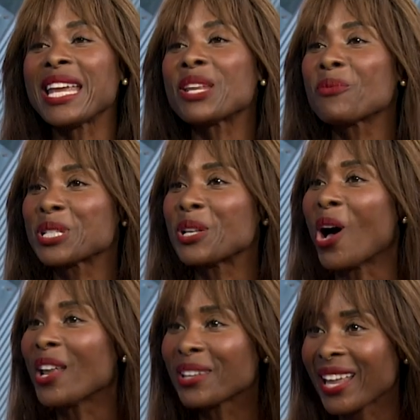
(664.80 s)
it was an
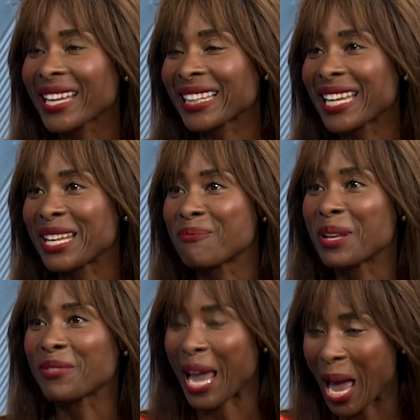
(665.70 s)
unlikely and a bit
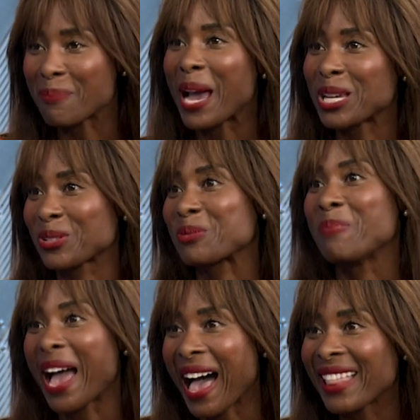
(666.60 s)
of a haphazard
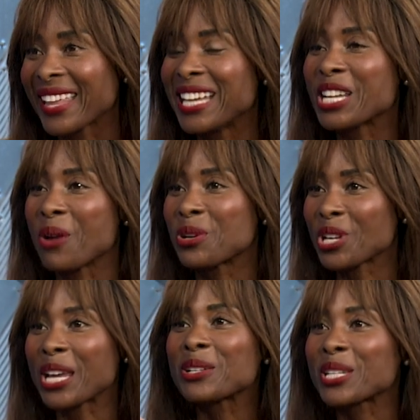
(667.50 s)
path. Andy, I wish
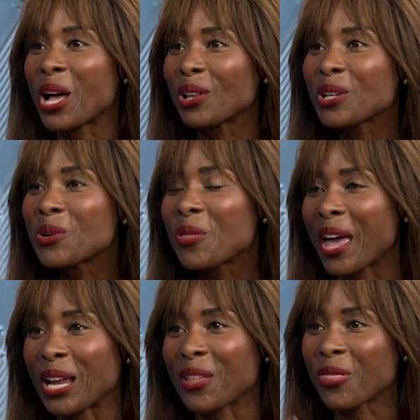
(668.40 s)
I could tell you
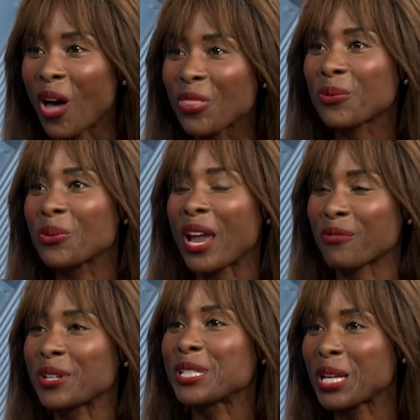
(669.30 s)
that I thought through
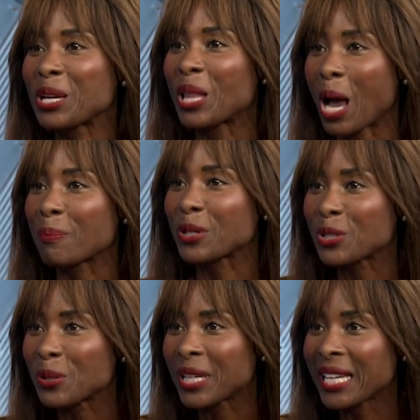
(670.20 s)
every single
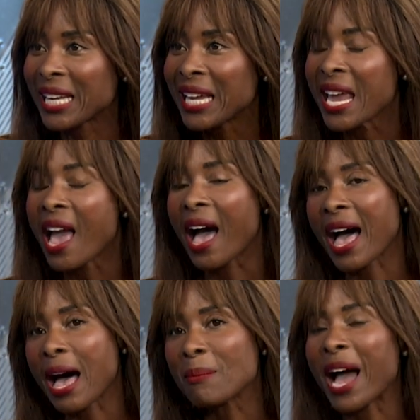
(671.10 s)
opportunity.
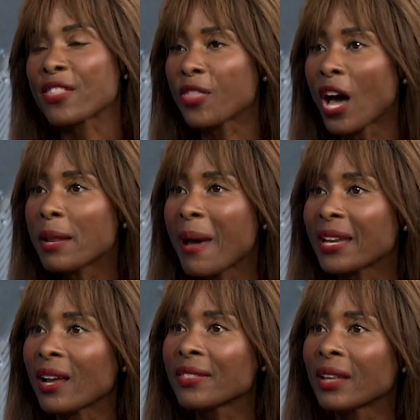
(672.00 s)
Right. Um, I thought about
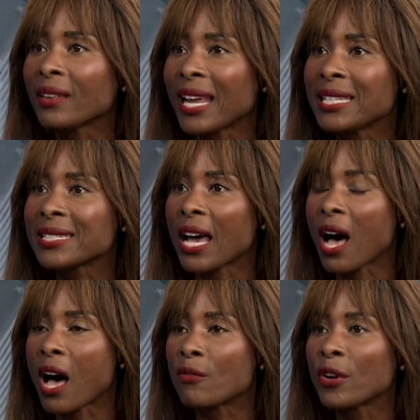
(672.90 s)
it on the lens
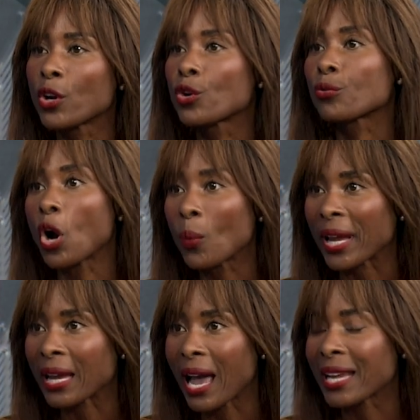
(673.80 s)
of
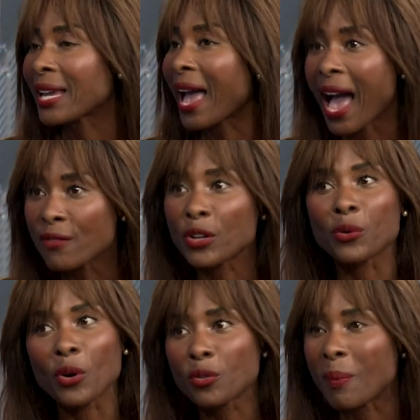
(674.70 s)
growing. I have a
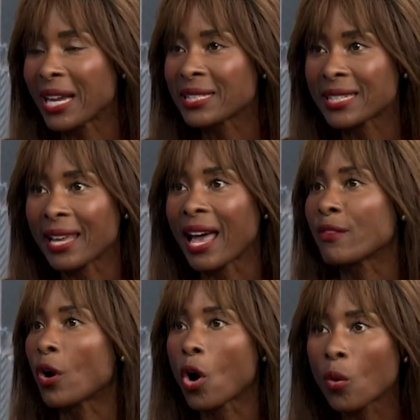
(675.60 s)
growth mindset.
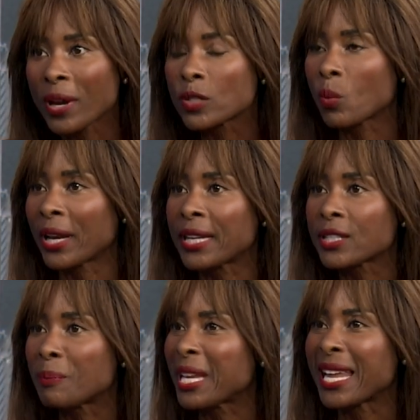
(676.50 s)
I've always wanted,
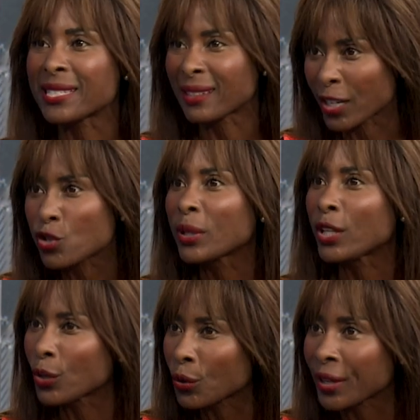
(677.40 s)
been intellectually
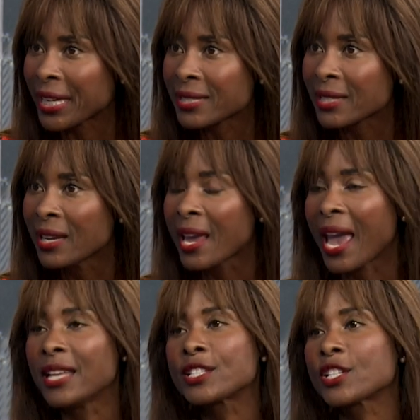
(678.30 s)
curious.
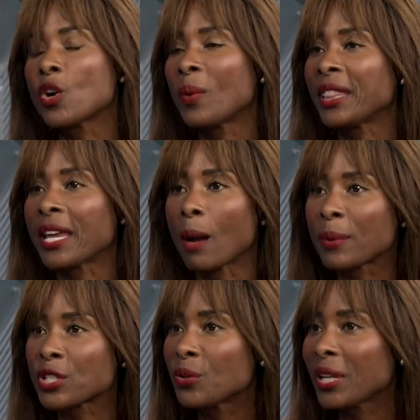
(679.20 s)
And so when the
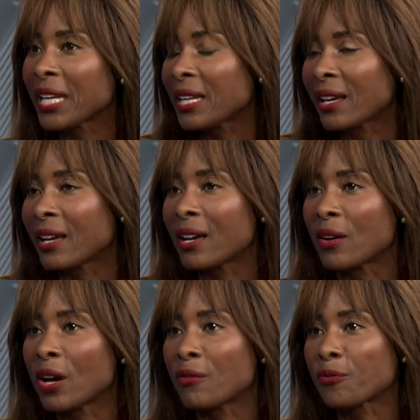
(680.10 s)
opportunity uh,
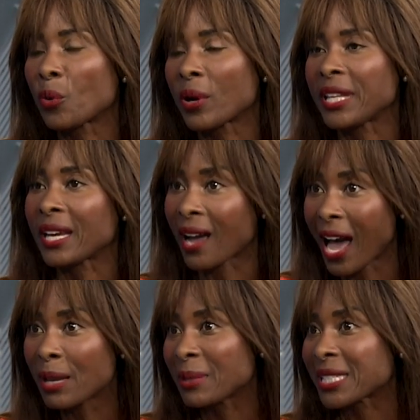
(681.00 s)
uh, for The
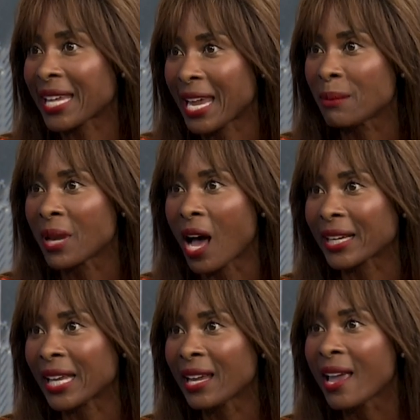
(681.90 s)
Economist came
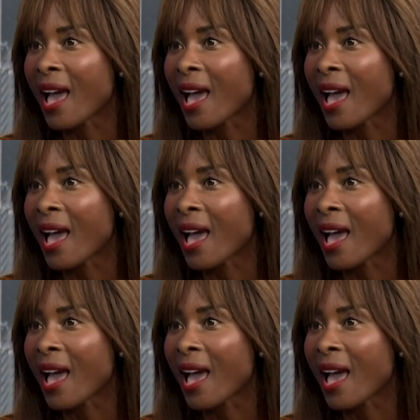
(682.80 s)
knocking,